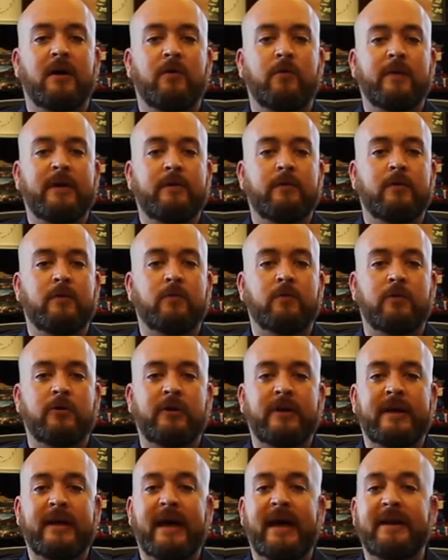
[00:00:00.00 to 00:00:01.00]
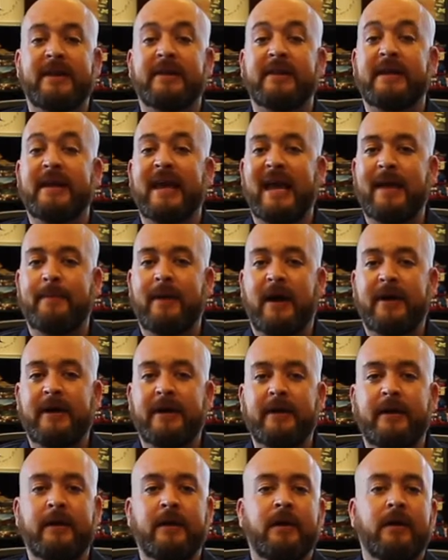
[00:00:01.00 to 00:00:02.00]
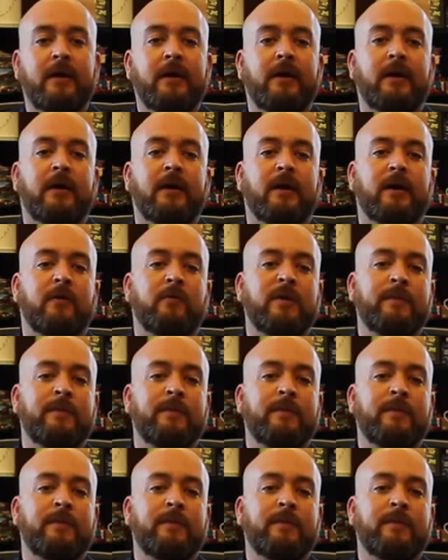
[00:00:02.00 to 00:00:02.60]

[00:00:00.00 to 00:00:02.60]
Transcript: We were really ahead of the game on it.